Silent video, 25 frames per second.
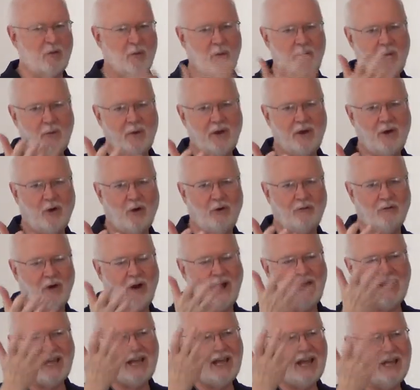Well, we went
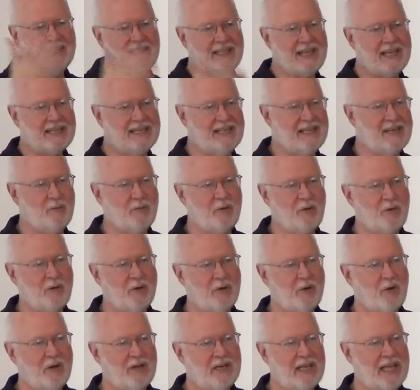over. I contacted him when we
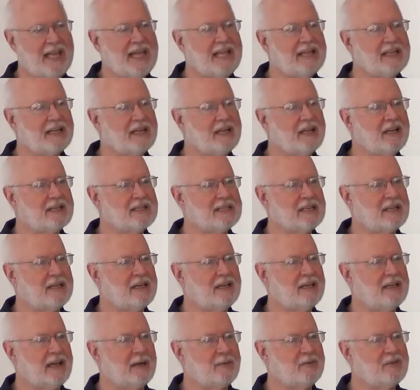were going to England because
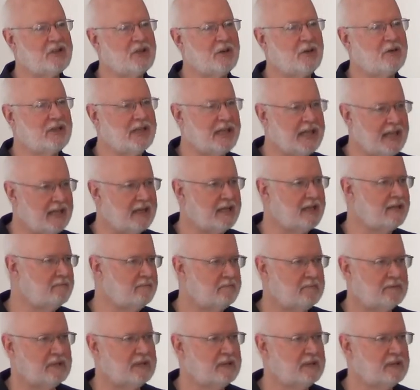I, I, was told he could